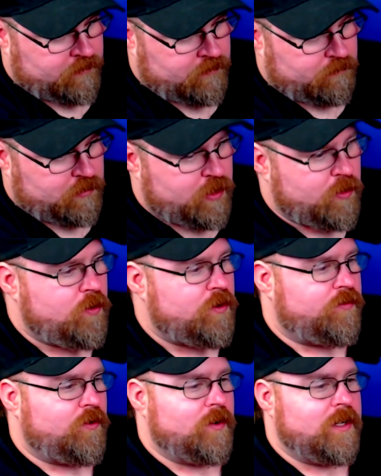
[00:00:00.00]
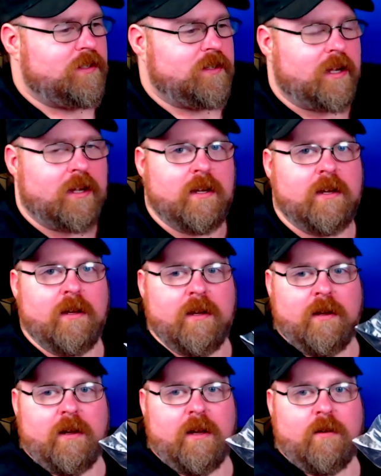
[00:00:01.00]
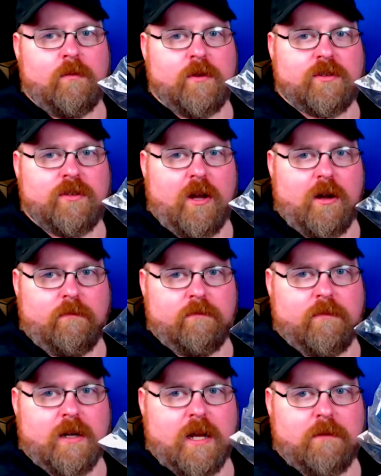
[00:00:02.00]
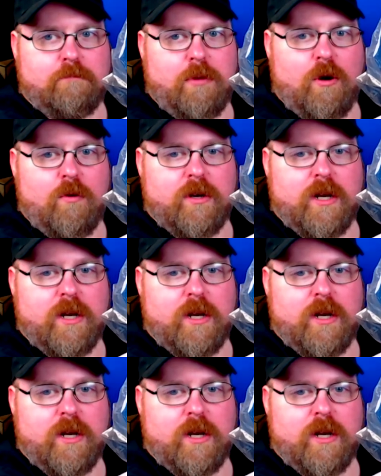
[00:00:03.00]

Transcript: Beautiful. And he's like, what's up? Got a bow and